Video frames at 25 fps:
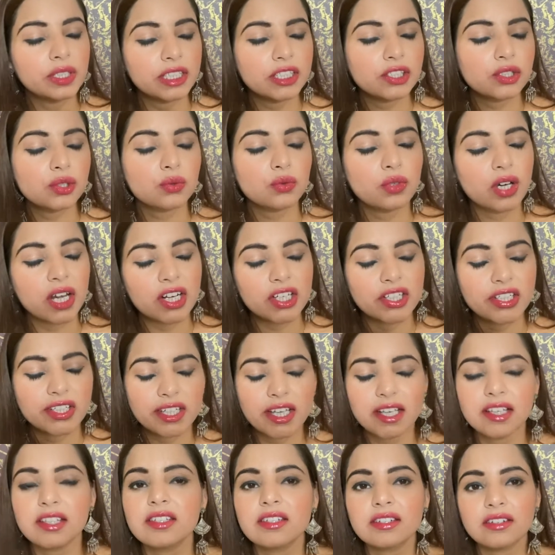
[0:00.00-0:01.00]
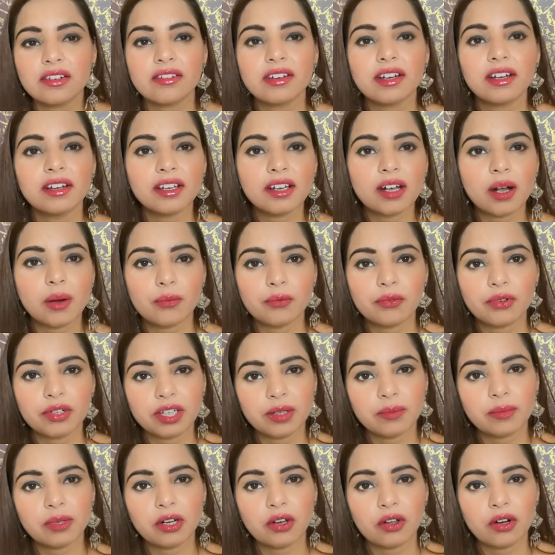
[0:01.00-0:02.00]
two are just really
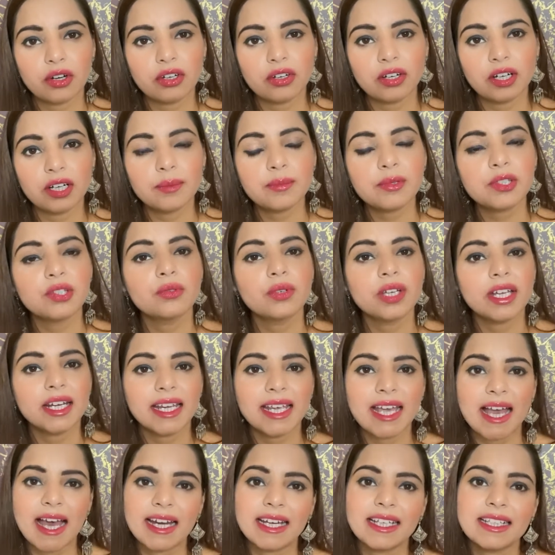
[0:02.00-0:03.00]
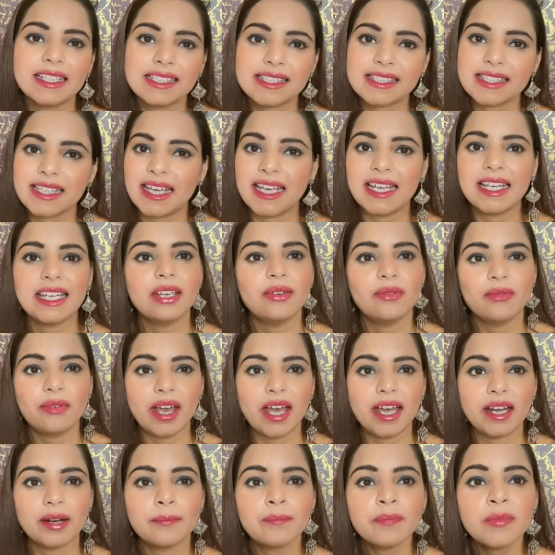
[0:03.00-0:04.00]
comfortable on your lips. You can carry this
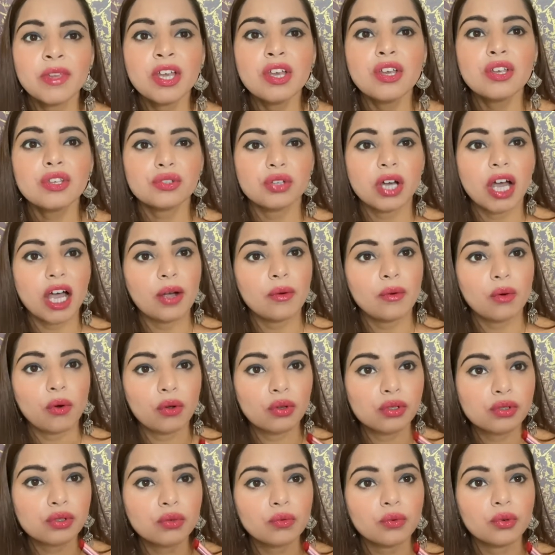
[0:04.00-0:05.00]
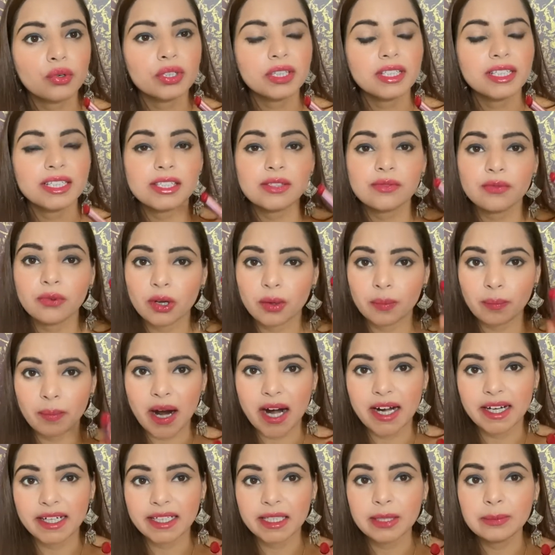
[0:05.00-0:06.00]
anywhere. So I have also worn this for
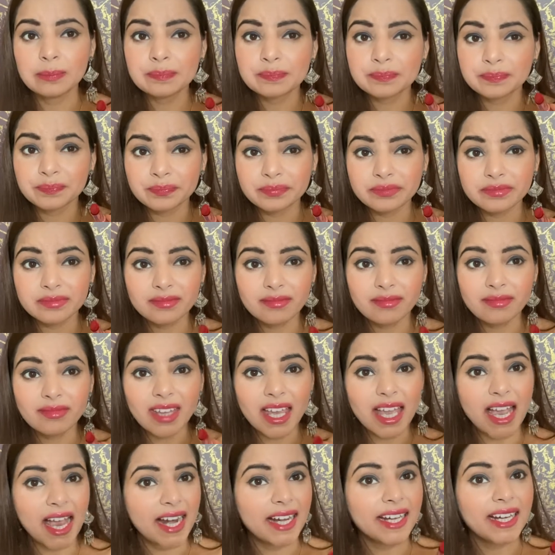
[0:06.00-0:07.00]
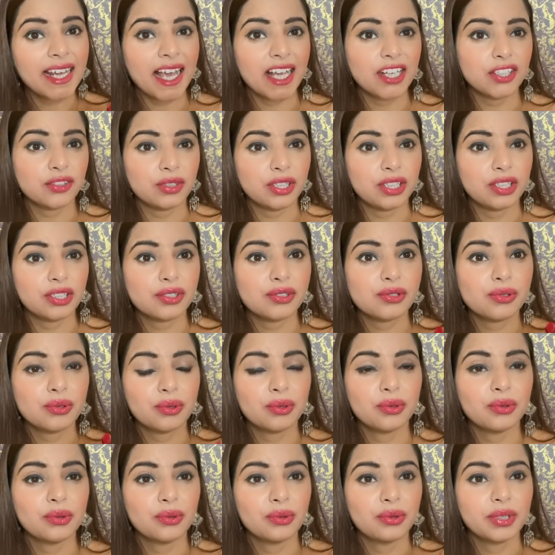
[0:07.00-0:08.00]
party and casually. So
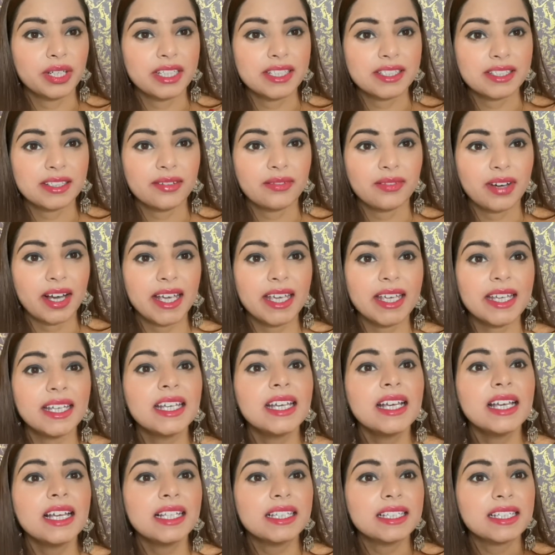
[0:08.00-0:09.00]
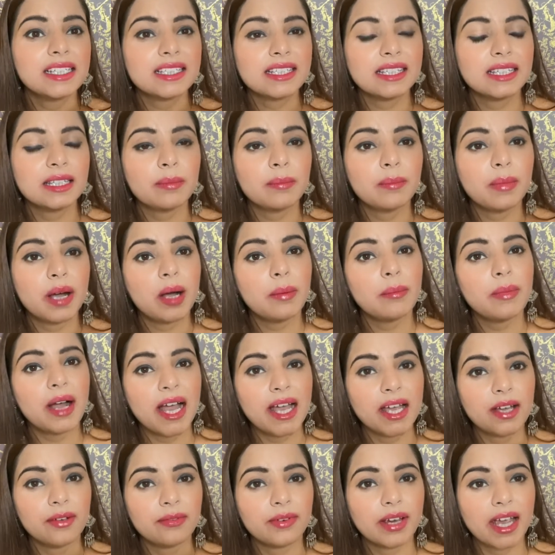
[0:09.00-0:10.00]
reason why this lip balm I
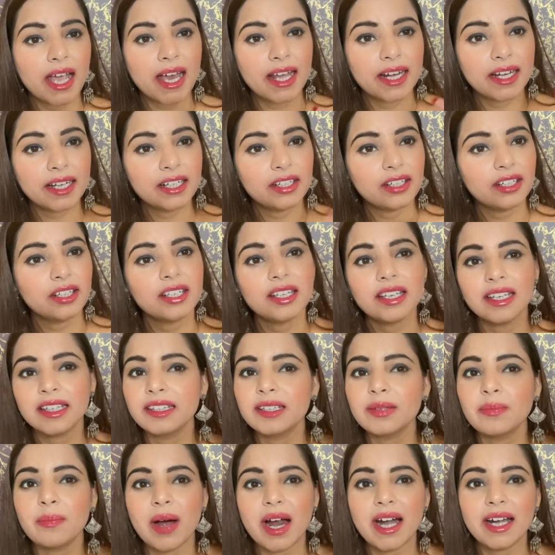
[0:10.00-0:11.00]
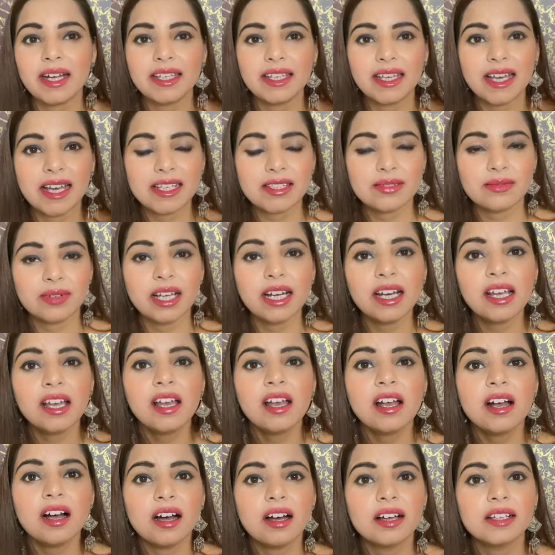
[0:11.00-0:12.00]
have carried in the party as well.
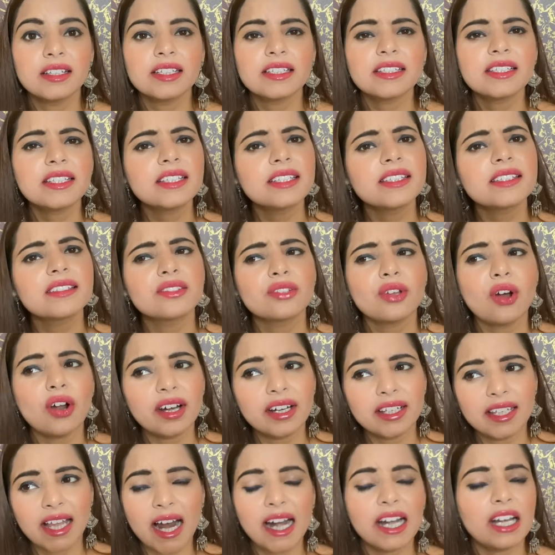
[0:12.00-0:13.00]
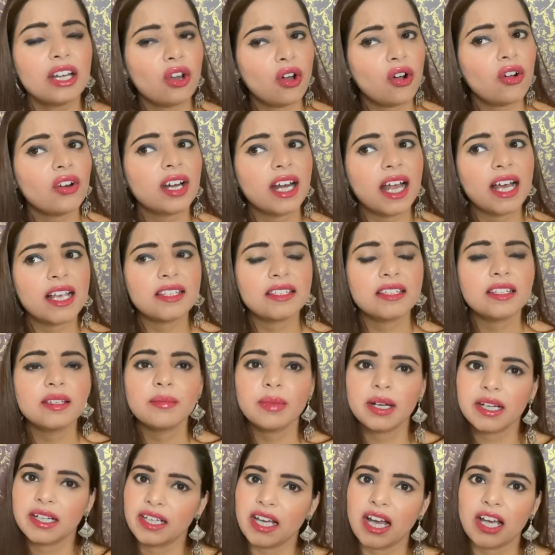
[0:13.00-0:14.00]
This is not that long lasting,
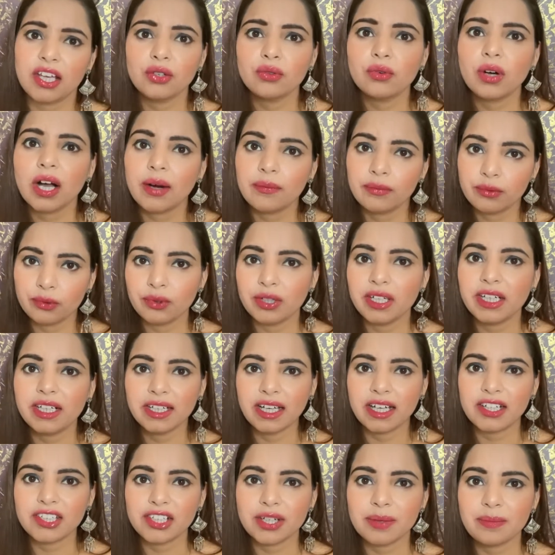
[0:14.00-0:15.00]
but yeah, you have to read that.